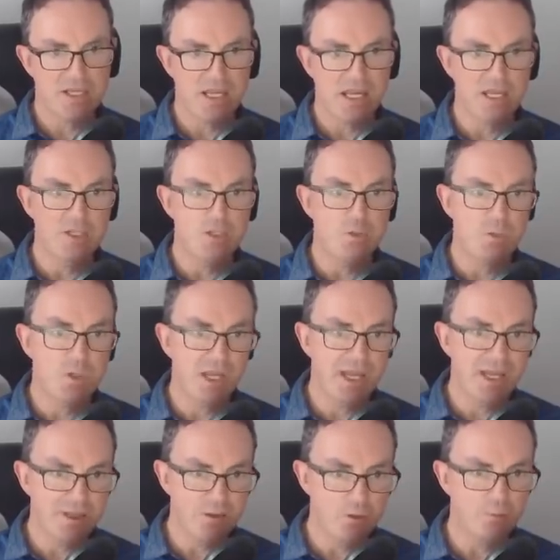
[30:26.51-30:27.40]
and you
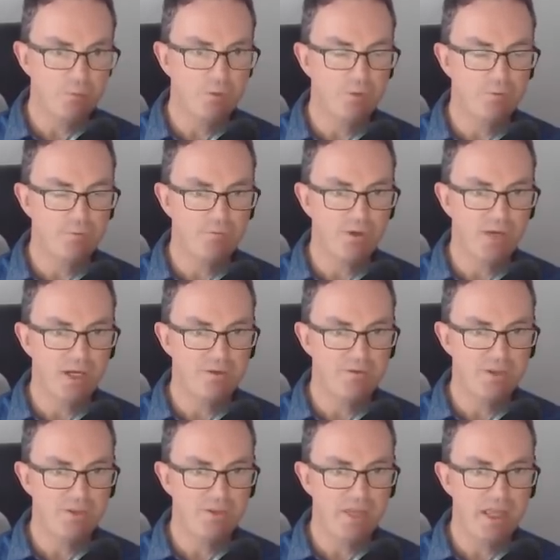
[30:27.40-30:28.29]
cannot put
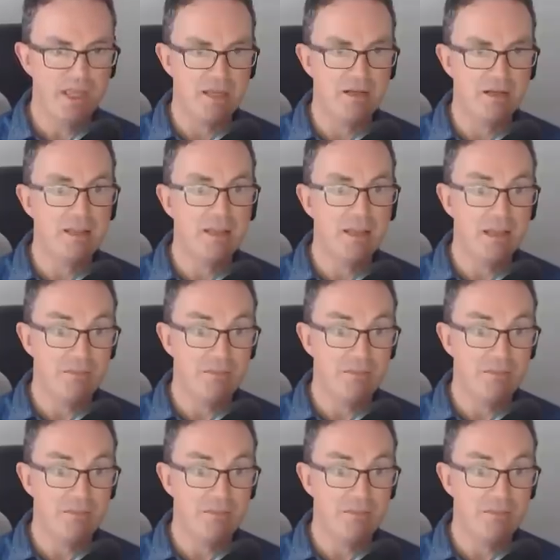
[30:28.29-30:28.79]
5 in there,